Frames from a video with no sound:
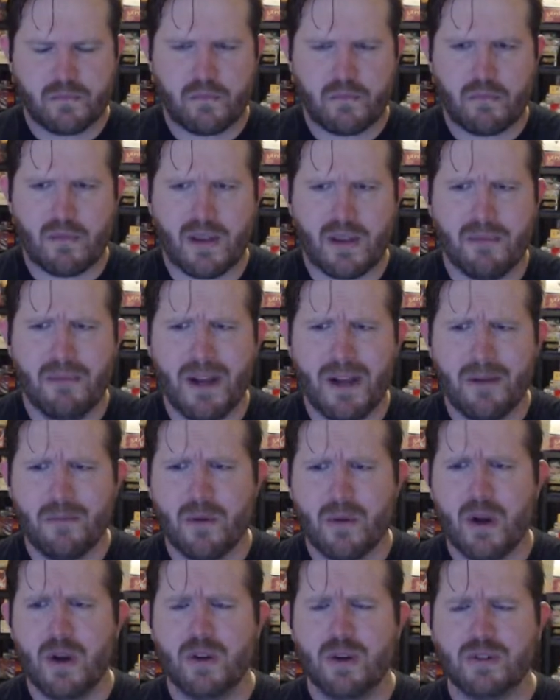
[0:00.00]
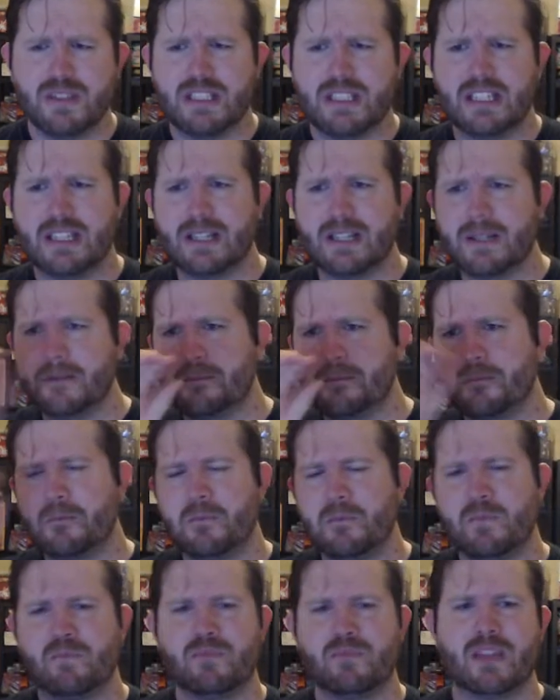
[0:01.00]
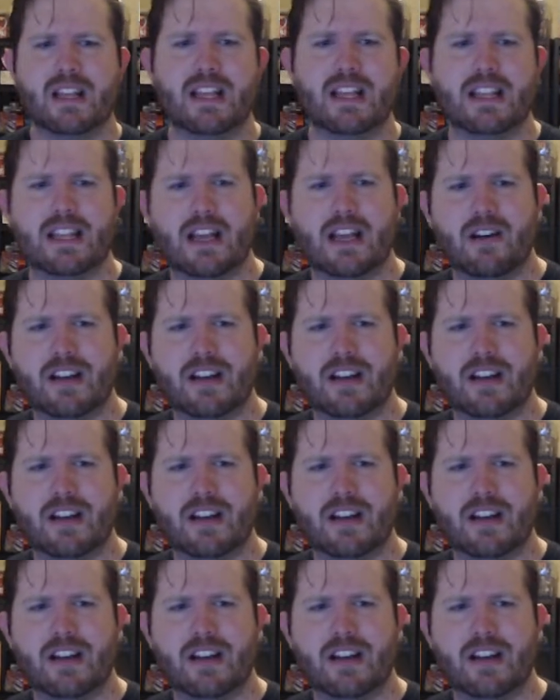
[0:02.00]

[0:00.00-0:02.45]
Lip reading: rows here, and now